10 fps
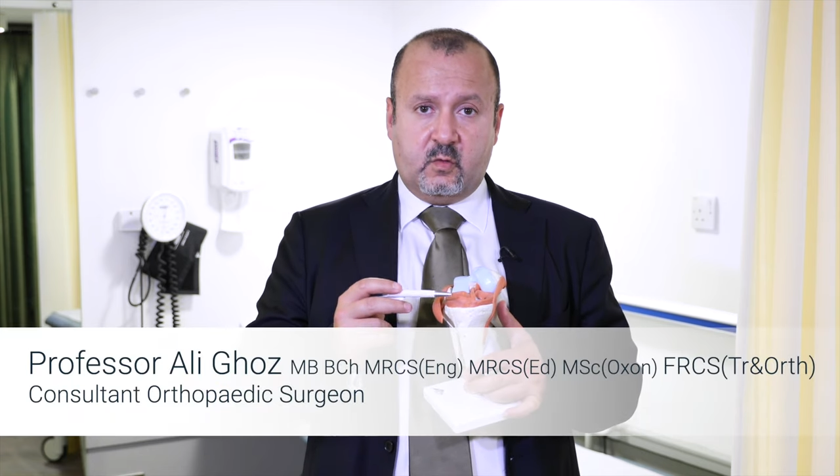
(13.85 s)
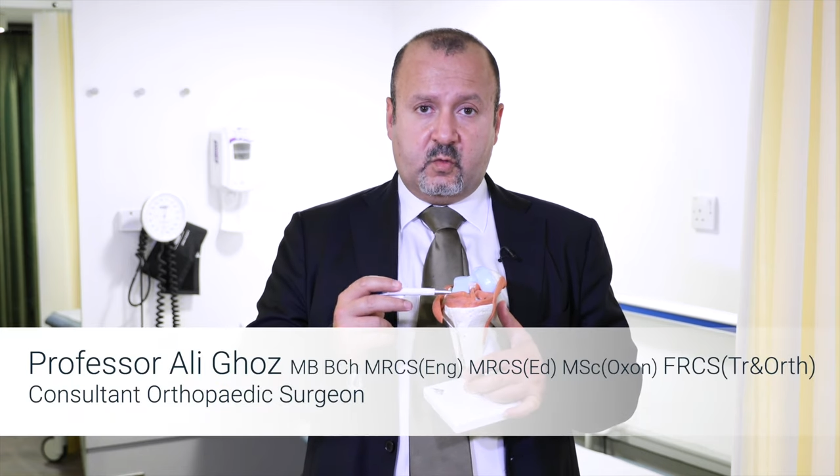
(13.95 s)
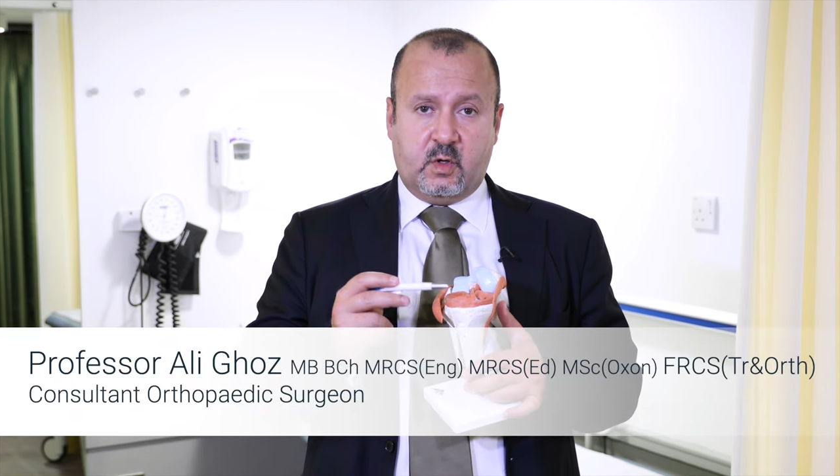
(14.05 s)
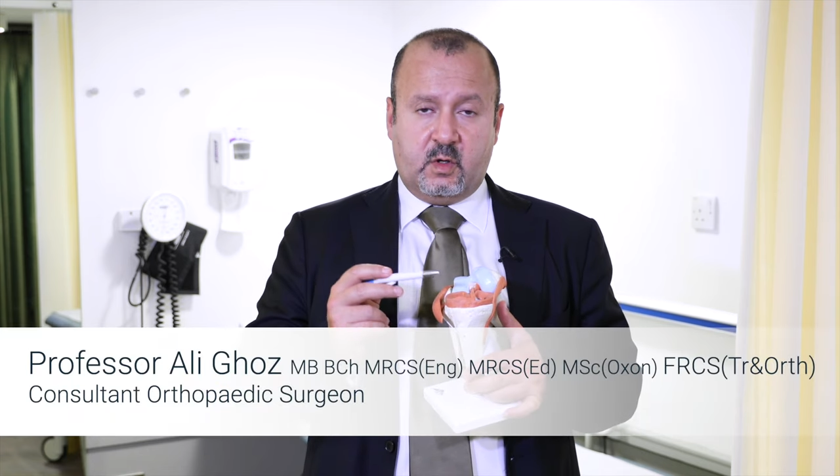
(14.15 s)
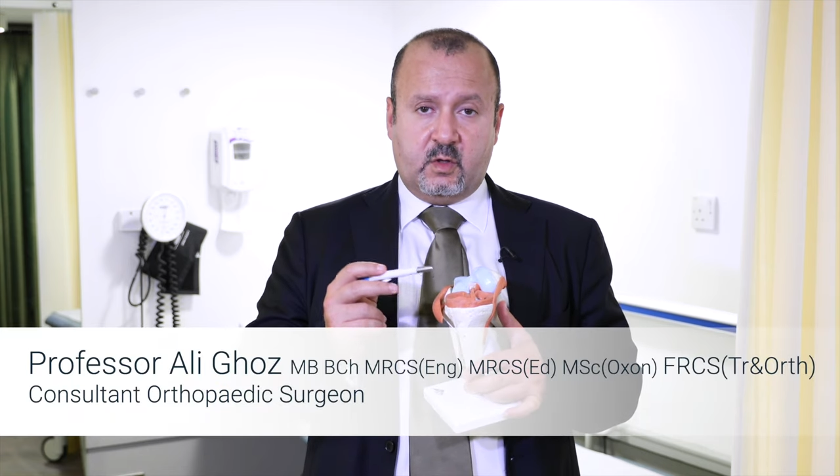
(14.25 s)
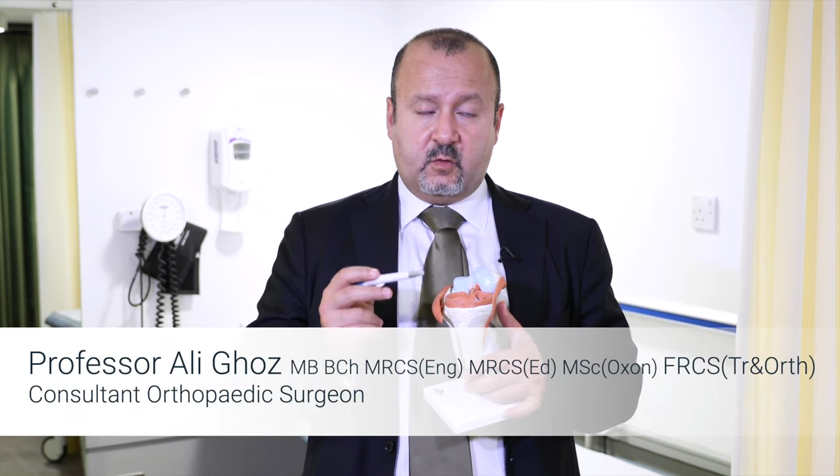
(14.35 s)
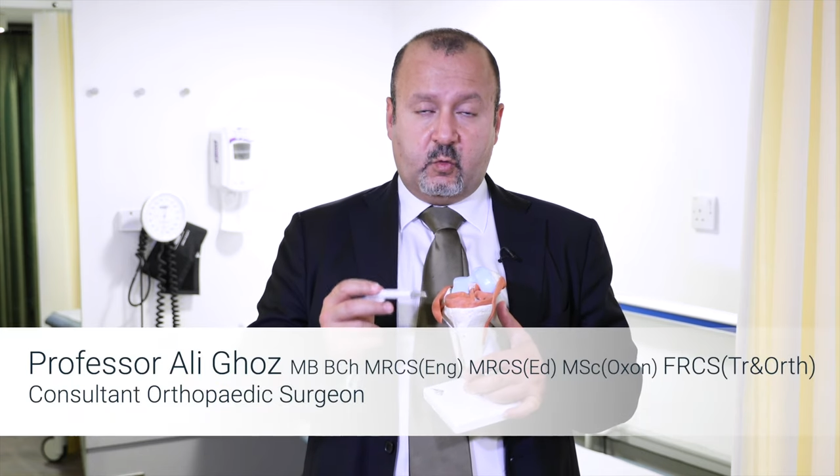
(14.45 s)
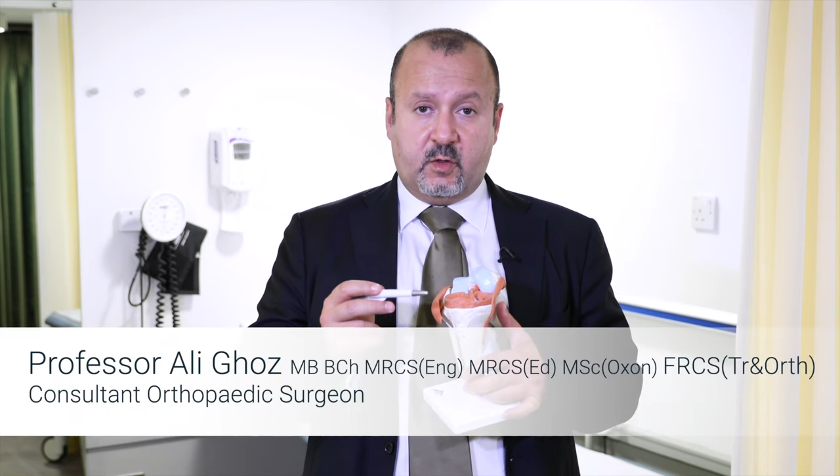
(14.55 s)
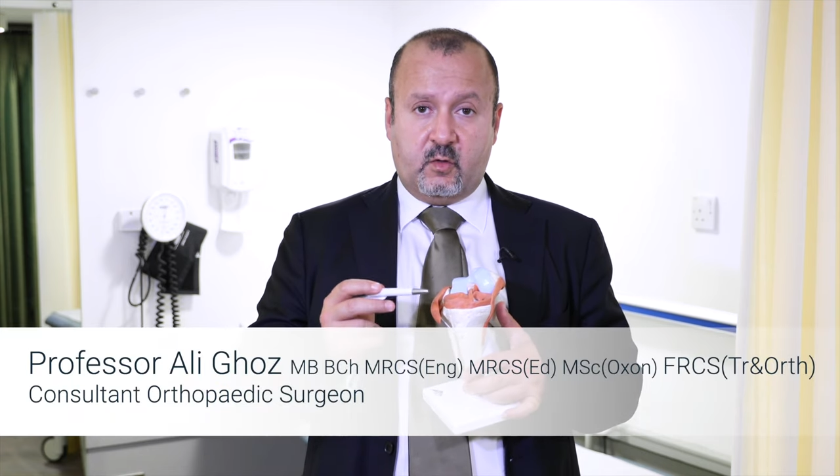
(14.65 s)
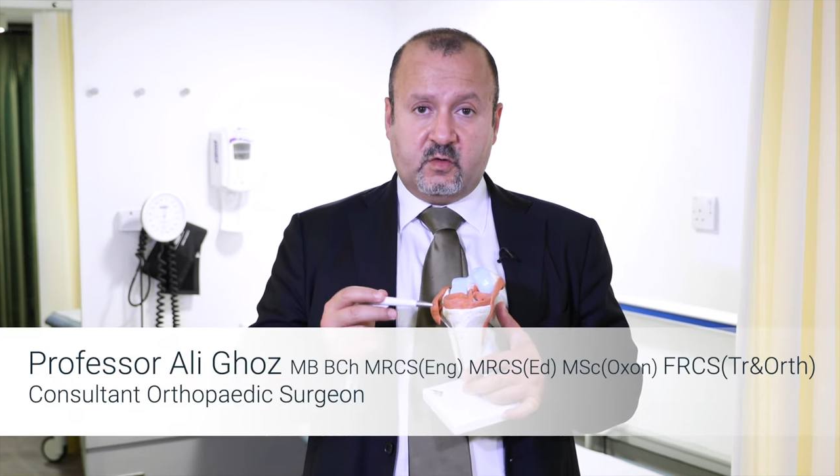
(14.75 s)

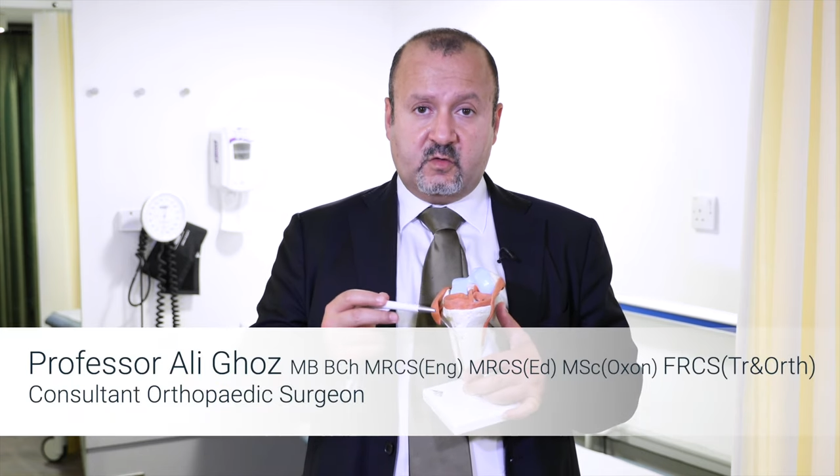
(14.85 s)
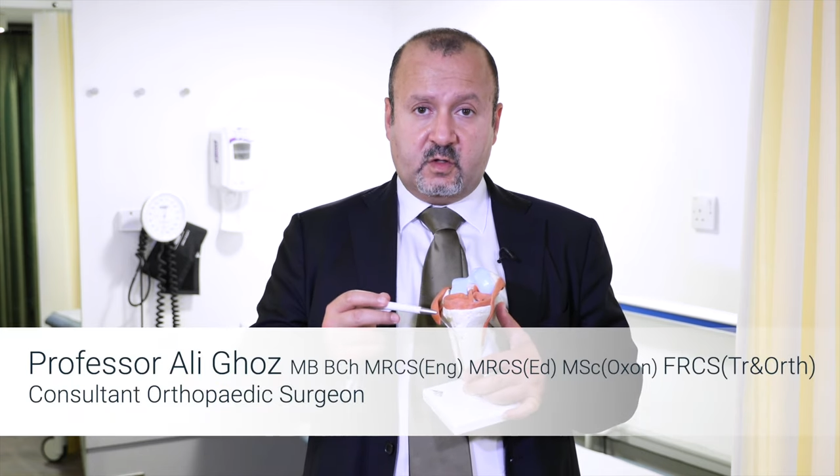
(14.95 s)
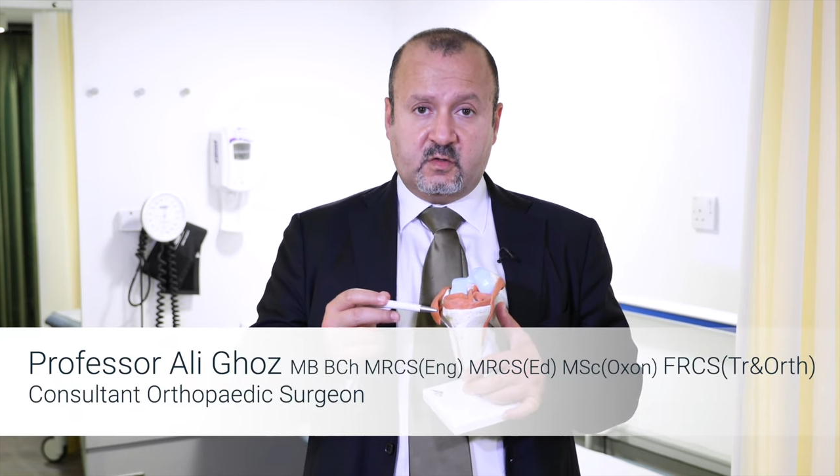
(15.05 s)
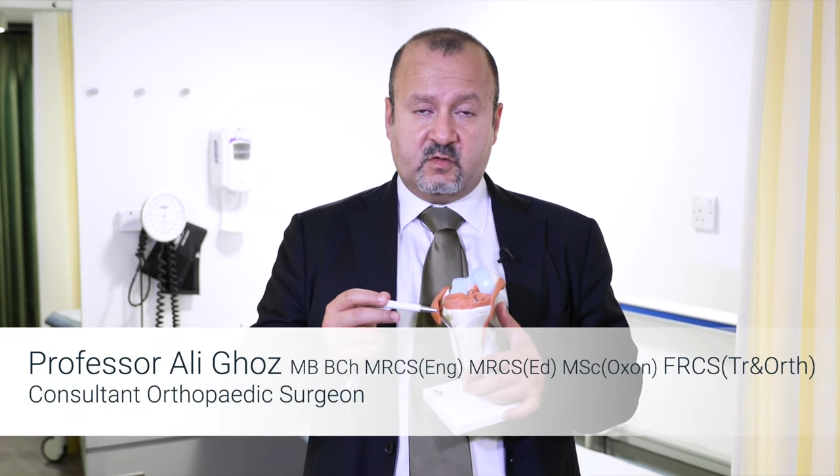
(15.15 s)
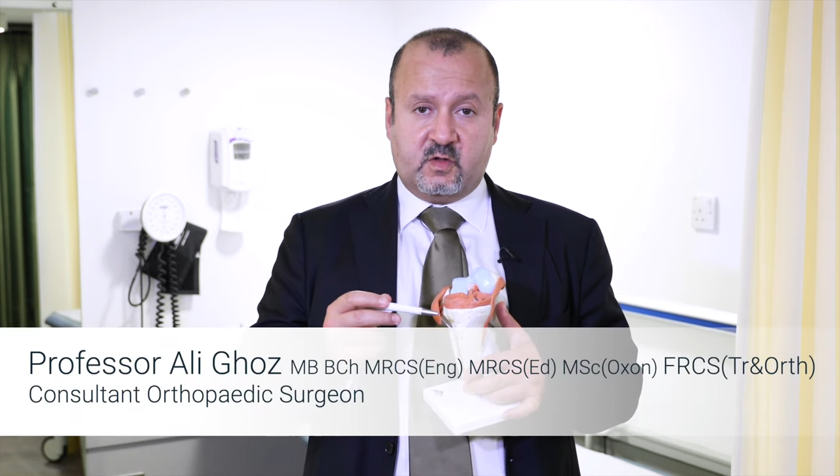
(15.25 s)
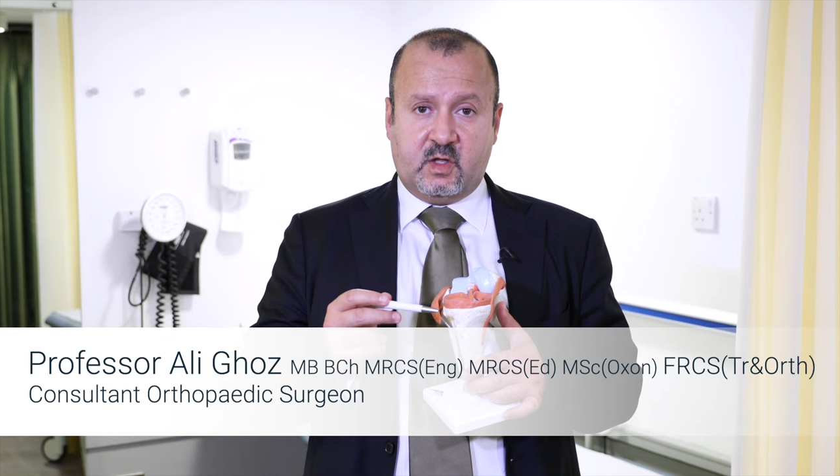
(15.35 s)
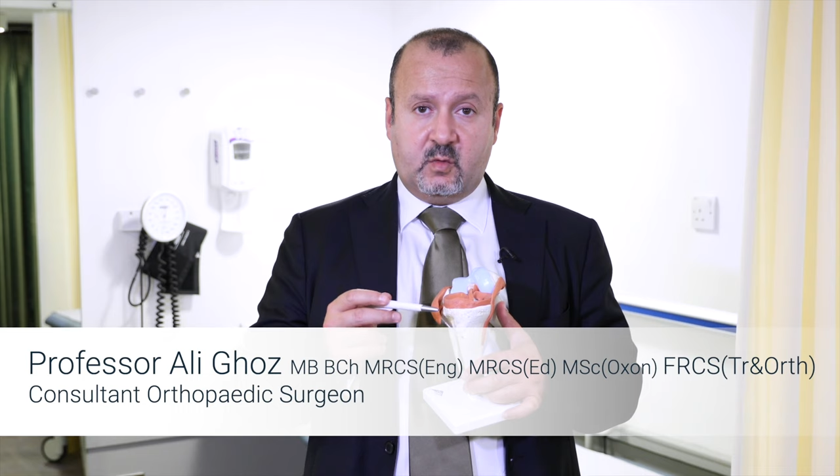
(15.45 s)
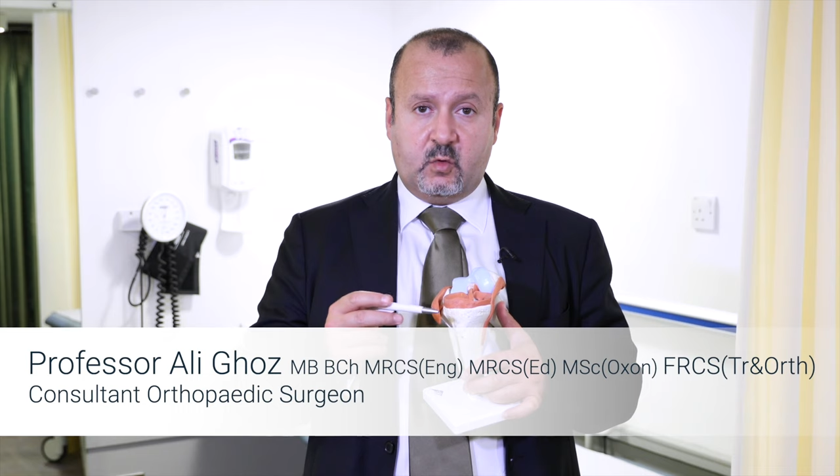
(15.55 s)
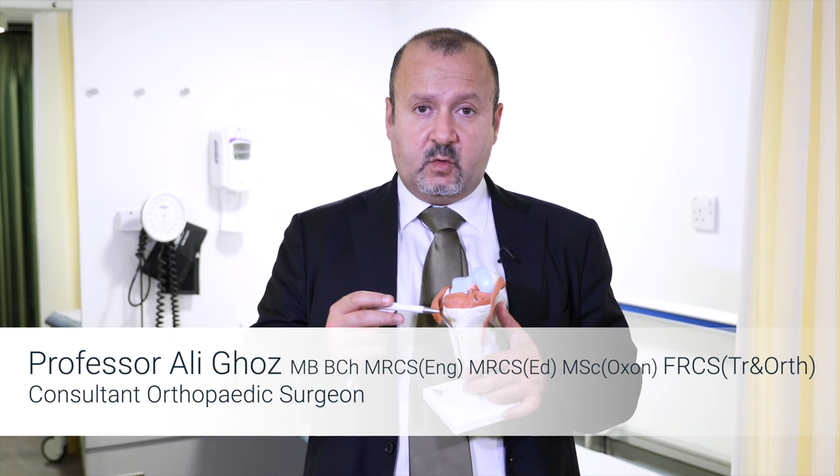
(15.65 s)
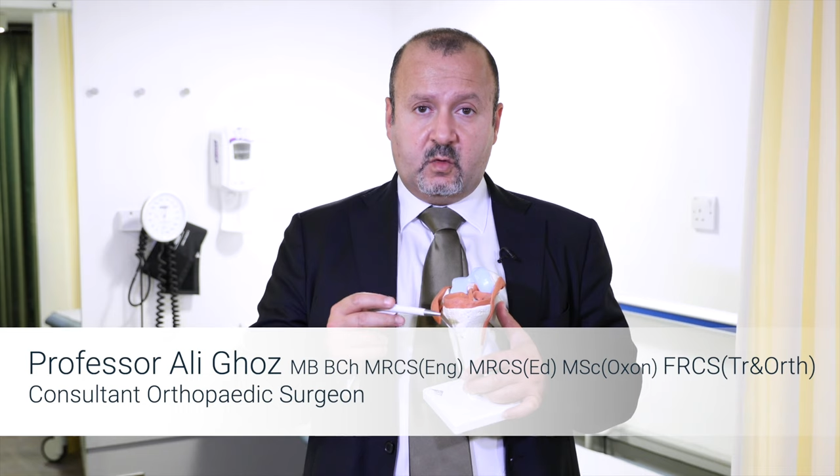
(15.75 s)
whether it's
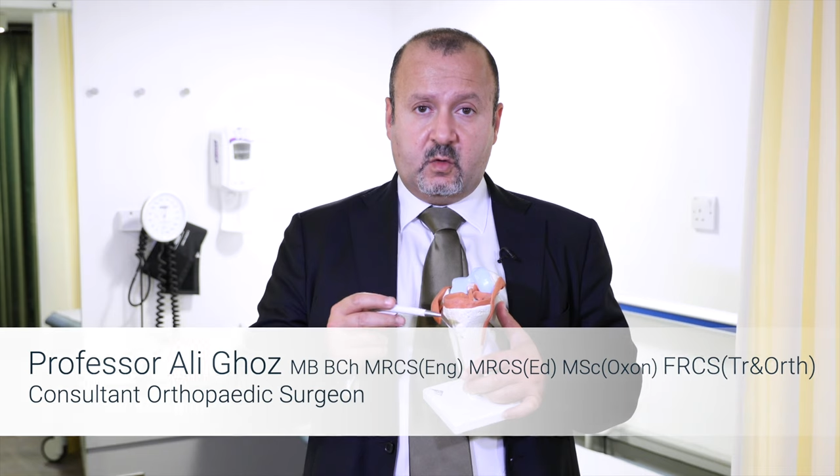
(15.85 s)
unstable,